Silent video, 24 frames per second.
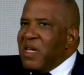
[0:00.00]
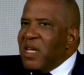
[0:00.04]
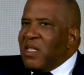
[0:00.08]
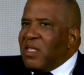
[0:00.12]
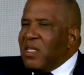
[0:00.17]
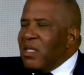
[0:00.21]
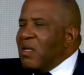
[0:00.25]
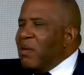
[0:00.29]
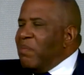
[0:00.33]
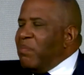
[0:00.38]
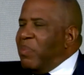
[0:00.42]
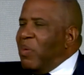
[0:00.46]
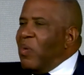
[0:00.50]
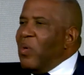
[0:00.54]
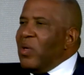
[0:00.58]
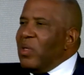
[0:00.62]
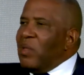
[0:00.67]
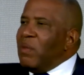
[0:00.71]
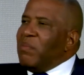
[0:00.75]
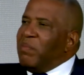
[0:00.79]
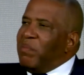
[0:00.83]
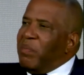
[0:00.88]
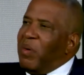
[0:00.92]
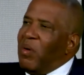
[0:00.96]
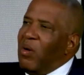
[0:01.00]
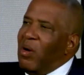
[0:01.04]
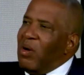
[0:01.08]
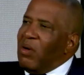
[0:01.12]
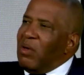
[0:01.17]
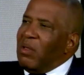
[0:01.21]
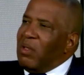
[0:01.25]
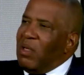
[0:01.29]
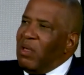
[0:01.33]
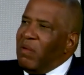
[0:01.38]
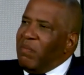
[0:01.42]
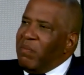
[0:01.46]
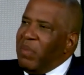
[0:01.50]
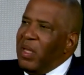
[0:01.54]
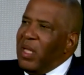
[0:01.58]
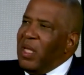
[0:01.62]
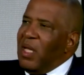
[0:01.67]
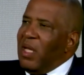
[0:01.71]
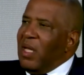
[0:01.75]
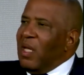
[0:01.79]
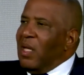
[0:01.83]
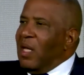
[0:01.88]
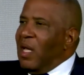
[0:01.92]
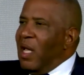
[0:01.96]
It's an important part of
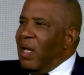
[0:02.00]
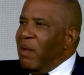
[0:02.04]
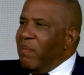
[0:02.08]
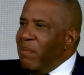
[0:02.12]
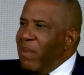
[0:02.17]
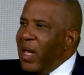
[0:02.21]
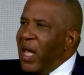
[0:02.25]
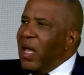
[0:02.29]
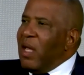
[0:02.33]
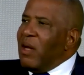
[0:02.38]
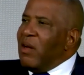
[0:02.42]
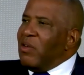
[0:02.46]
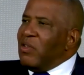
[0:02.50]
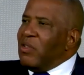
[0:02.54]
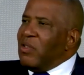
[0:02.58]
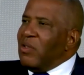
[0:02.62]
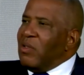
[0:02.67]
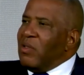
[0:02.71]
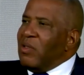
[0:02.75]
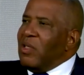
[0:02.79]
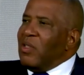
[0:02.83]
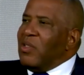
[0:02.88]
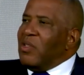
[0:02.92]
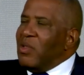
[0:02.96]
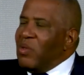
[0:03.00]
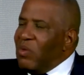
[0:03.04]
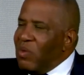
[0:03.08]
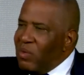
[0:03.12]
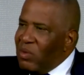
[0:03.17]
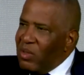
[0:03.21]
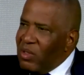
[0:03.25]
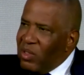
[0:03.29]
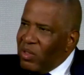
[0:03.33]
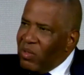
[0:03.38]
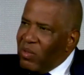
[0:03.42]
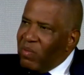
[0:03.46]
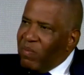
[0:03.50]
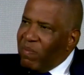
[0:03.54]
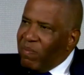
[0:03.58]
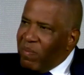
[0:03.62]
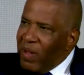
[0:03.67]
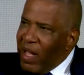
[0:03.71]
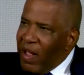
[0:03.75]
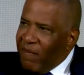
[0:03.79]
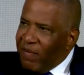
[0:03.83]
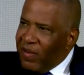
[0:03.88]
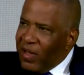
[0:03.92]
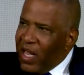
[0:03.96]
being a manager that you you
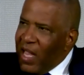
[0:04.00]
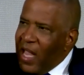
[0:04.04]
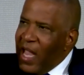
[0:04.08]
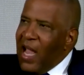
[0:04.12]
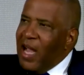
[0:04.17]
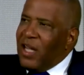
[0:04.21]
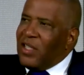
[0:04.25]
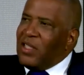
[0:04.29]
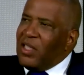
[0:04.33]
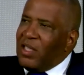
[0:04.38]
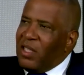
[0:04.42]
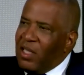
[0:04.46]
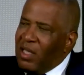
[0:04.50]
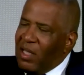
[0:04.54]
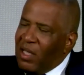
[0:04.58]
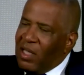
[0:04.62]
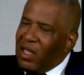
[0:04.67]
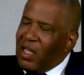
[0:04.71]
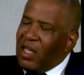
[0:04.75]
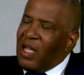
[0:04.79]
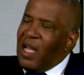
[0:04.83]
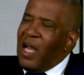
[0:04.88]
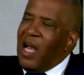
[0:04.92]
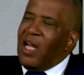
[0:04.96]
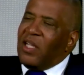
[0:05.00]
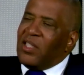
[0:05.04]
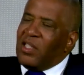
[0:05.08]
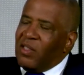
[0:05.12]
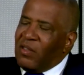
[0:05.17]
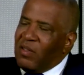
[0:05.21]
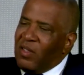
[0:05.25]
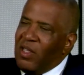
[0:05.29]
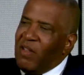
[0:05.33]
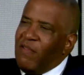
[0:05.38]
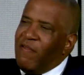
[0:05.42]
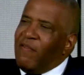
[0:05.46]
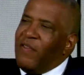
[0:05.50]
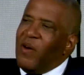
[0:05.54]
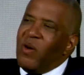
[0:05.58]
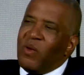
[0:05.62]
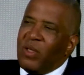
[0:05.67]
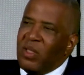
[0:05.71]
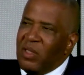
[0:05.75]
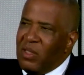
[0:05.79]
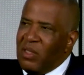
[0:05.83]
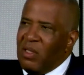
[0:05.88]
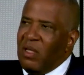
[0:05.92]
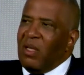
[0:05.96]
have to actually consciously
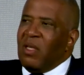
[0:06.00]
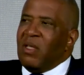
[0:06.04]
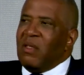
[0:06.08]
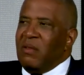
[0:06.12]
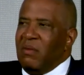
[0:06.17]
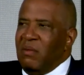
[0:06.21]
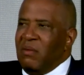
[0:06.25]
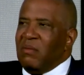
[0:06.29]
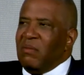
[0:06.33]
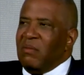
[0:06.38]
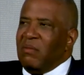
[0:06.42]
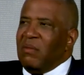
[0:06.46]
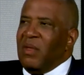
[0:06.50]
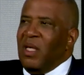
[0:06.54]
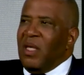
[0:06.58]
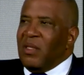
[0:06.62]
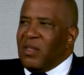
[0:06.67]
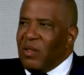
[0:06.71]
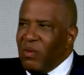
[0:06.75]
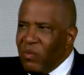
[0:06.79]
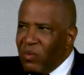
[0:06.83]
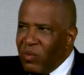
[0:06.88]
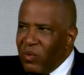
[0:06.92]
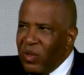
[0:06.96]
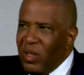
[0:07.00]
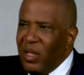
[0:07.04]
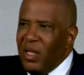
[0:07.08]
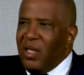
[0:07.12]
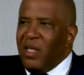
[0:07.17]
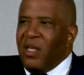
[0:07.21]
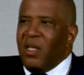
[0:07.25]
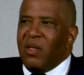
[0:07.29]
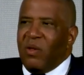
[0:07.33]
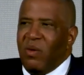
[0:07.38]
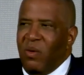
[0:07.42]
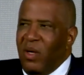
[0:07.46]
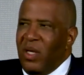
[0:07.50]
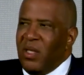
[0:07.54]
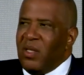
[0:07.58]
focus on. But it's a really good